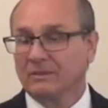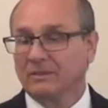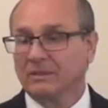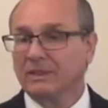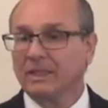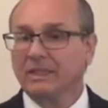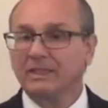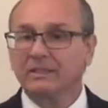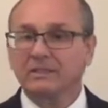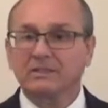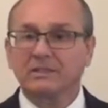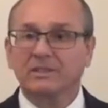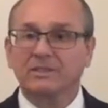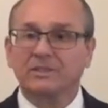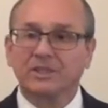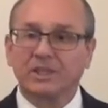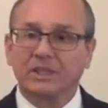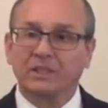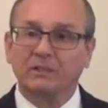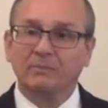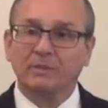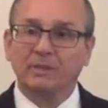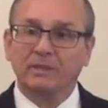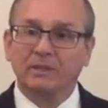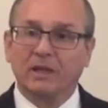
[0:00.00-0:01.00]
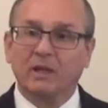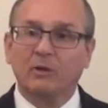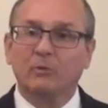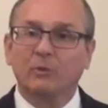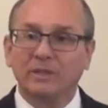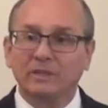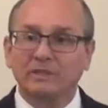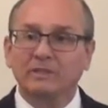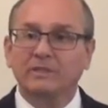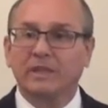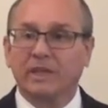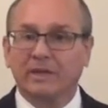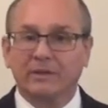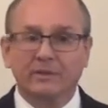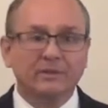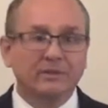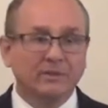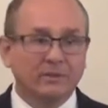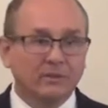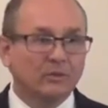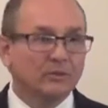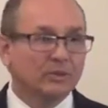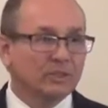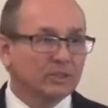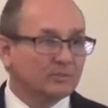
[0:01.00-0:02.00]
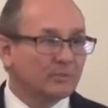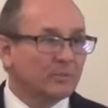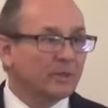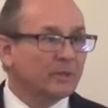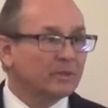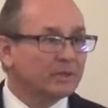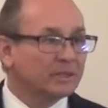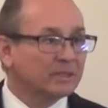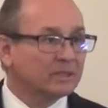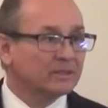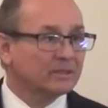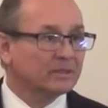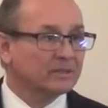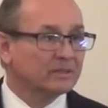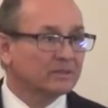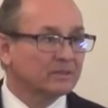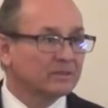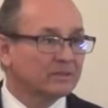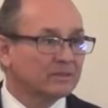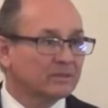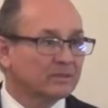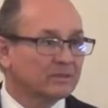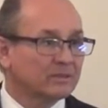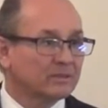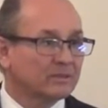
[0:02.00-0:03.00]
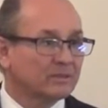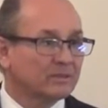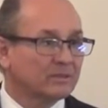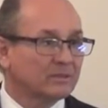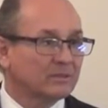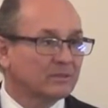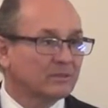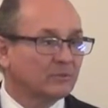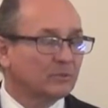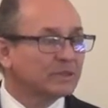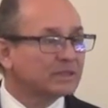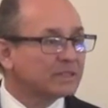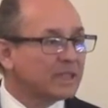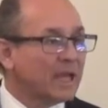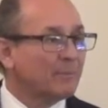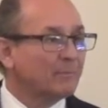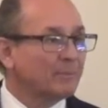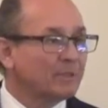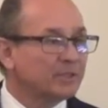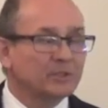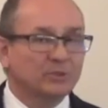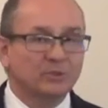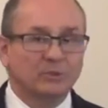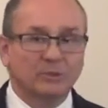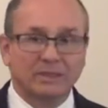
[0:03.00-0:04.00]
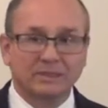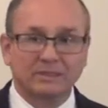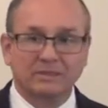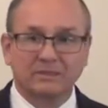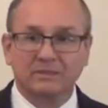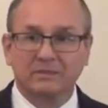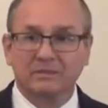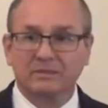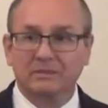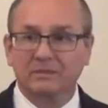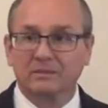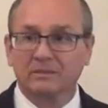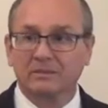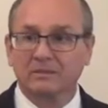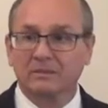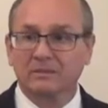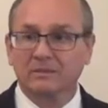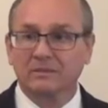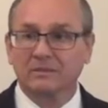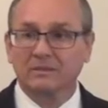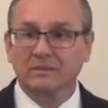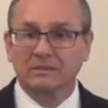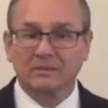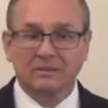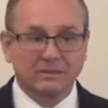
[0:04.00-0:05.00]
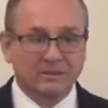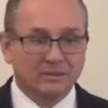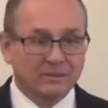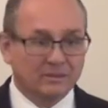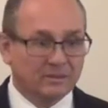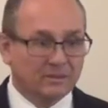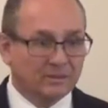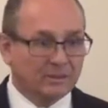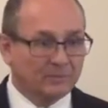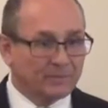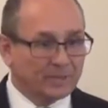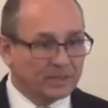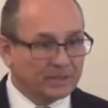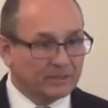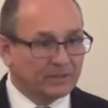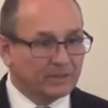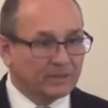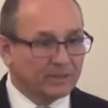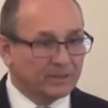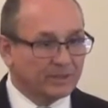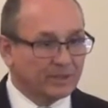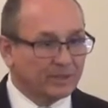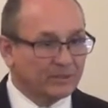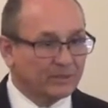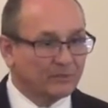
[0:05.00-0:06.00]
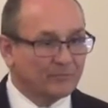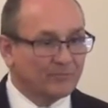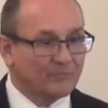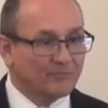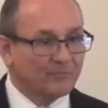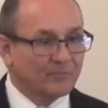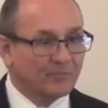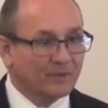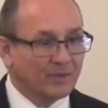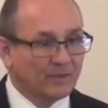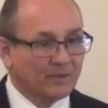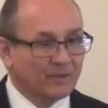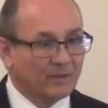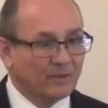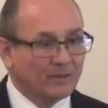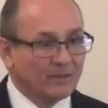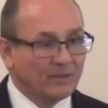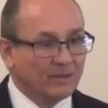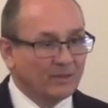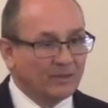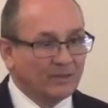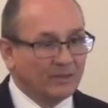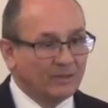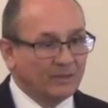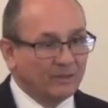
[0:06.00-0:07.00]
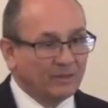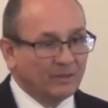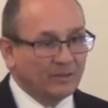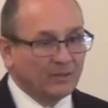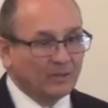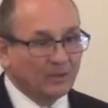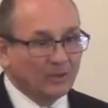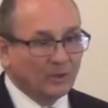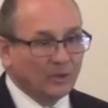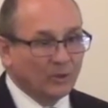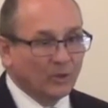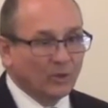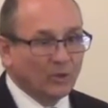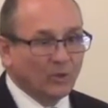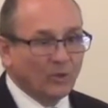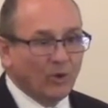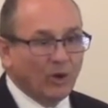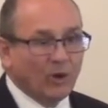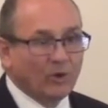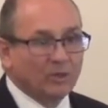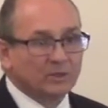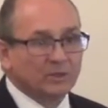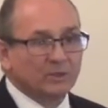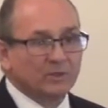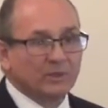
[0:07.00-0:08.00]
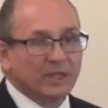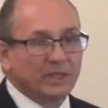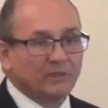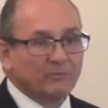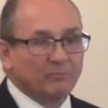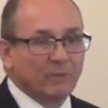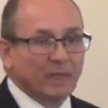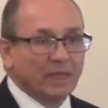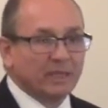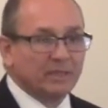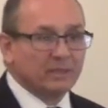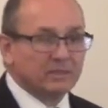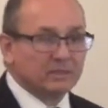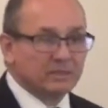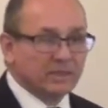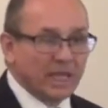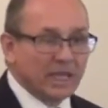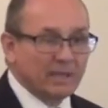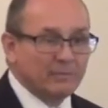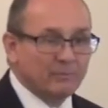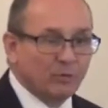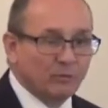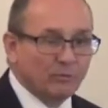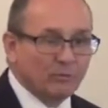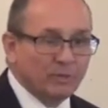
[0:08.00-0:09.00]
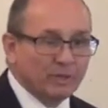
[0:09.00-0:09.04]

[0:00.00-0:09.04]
Ladies and gentlemen, are we scared of the Holy Spirit? What's happened to us? Let me continue. Who also hath made us able